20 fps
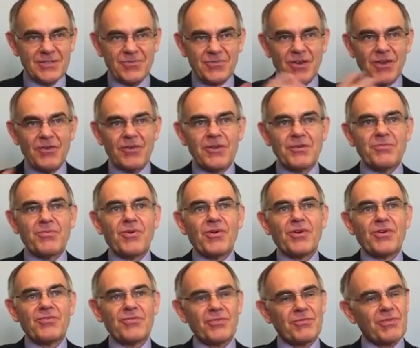is very
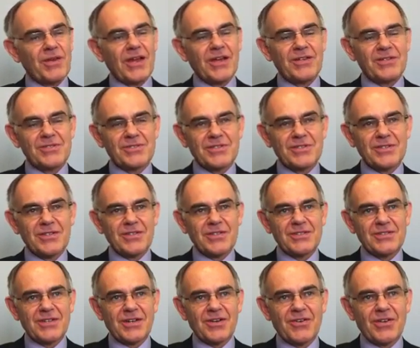important for balancing the
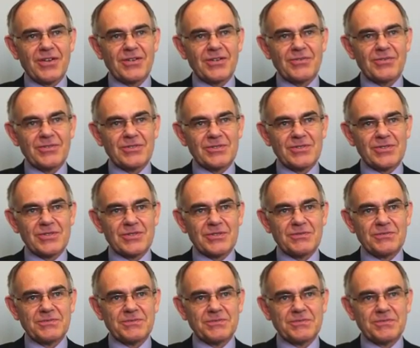entire endocrine system.